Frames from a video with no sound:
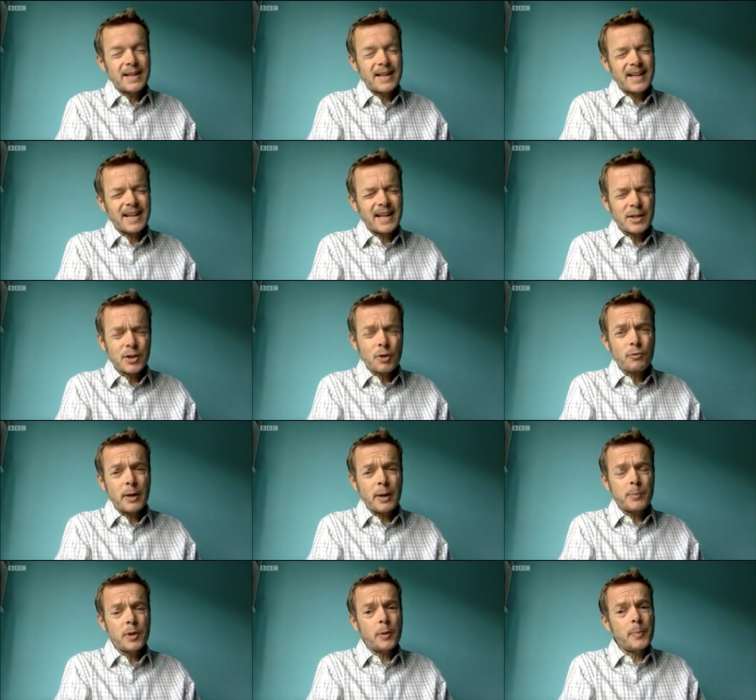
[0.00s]
that has
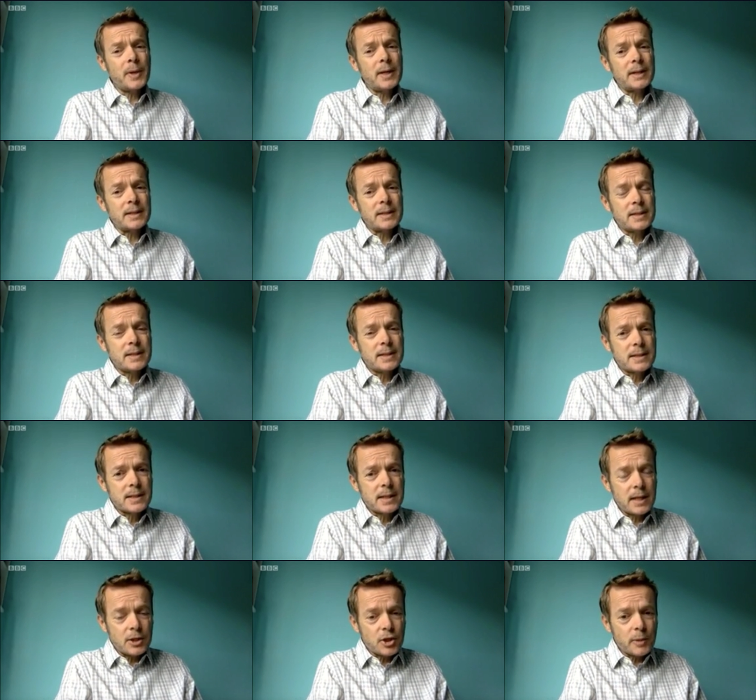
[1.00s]
crept up a
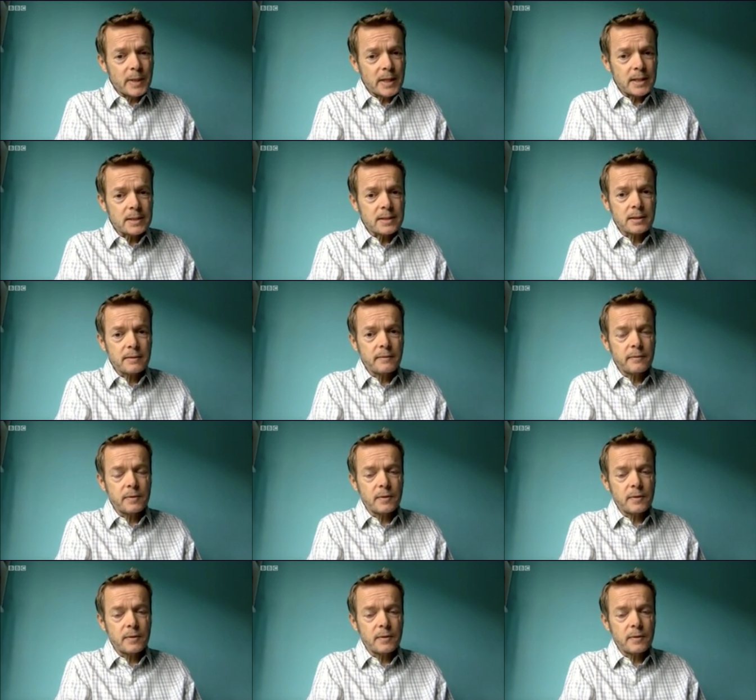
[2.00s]
titchy bit, a,